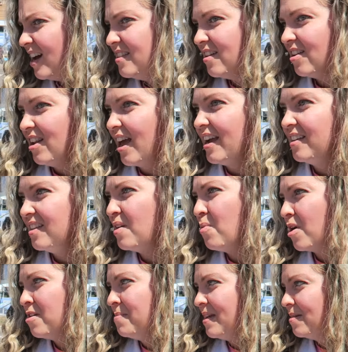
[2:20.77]
And, and they're, they like, they
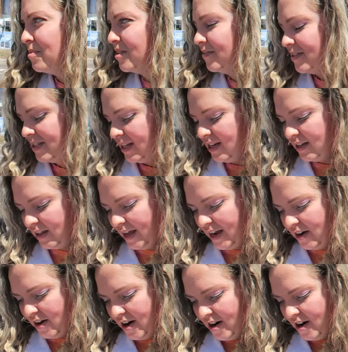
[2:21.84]
want to be able to see it later.